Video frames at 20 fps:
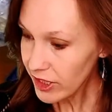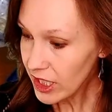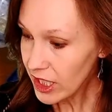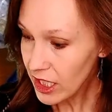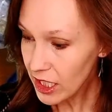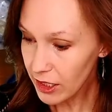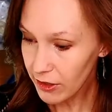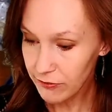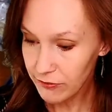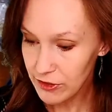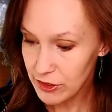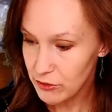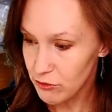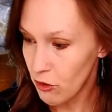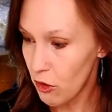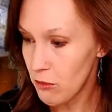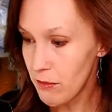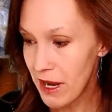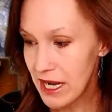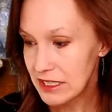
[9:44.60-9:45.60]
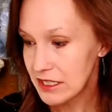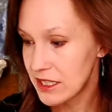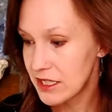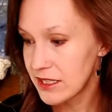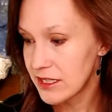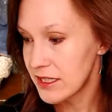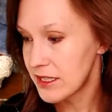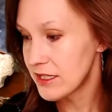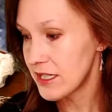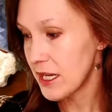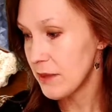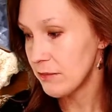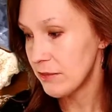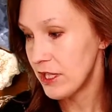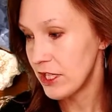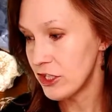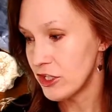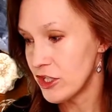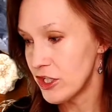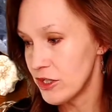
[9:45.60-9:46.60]
If it's romance, it's the same
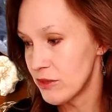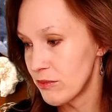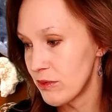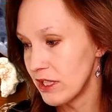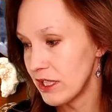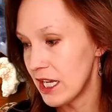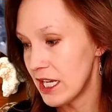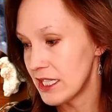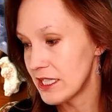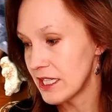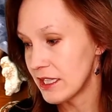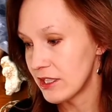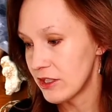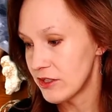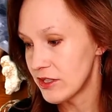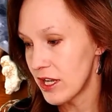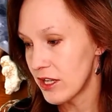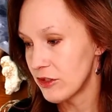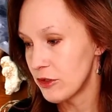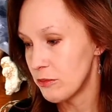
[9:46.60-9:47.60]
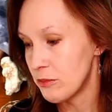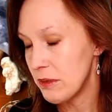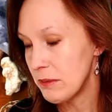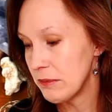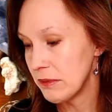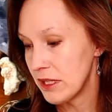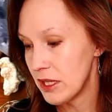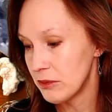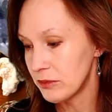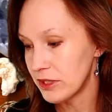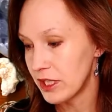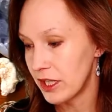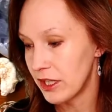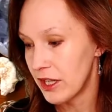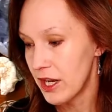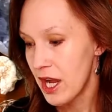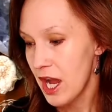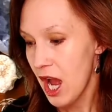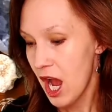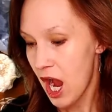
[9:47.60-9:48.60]
thing. She's realized that there's other people out there
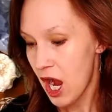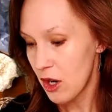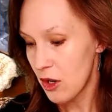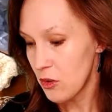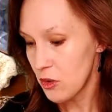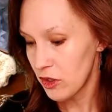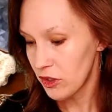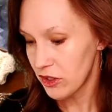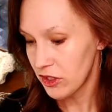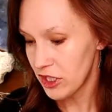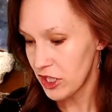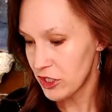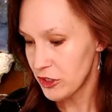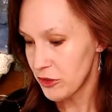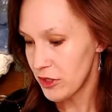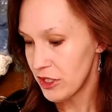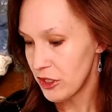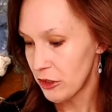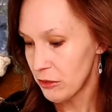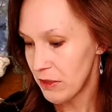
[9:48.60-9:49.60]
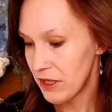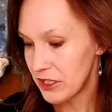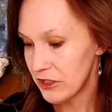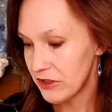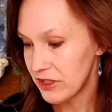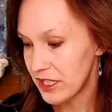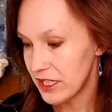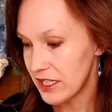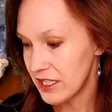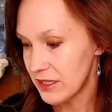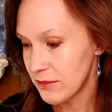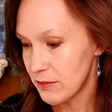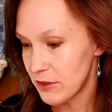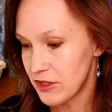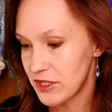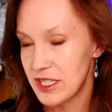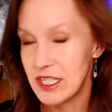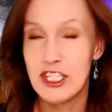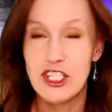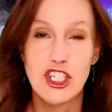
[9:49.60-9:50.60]
uh, who are going to treat her better than this
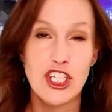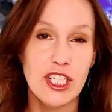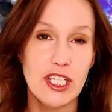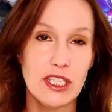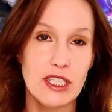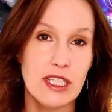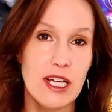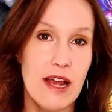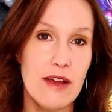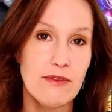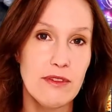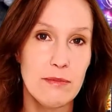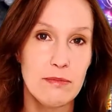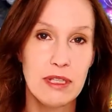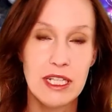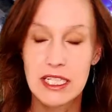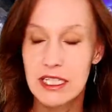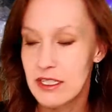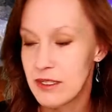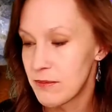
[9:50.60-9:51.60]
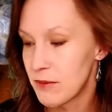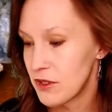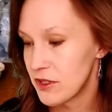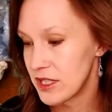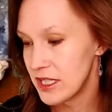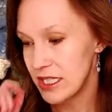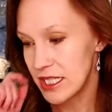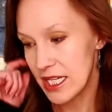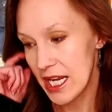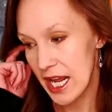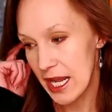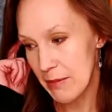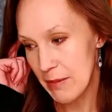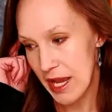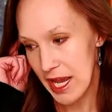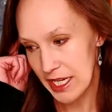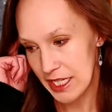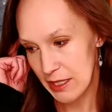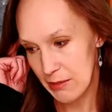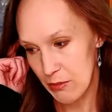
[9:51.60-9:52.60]
person is. She doesn't have to play this person's game
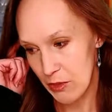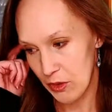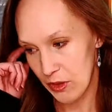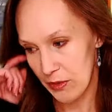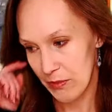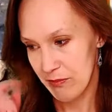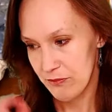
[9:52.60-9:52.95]
anymore.